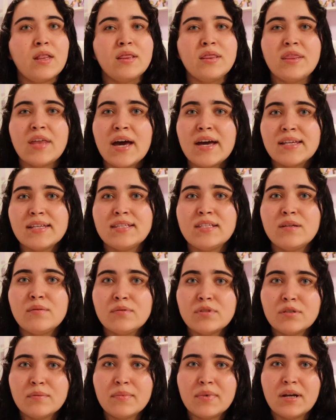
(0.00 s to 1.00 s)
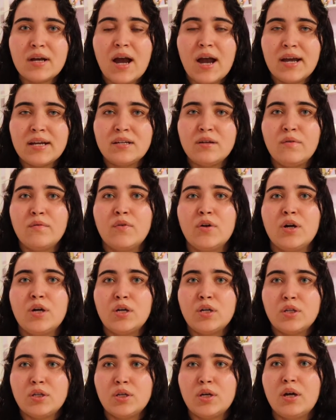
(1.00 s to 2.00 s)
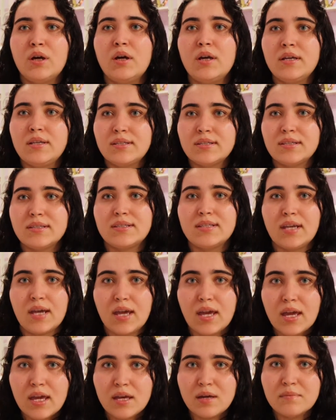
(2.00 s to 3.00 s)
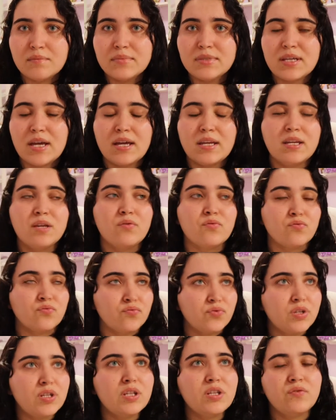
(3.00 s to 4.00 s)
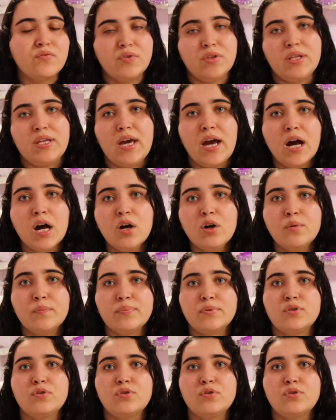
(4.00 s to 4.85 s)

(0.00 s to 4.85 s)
that symptom kind of is tamed, and it really, really helps.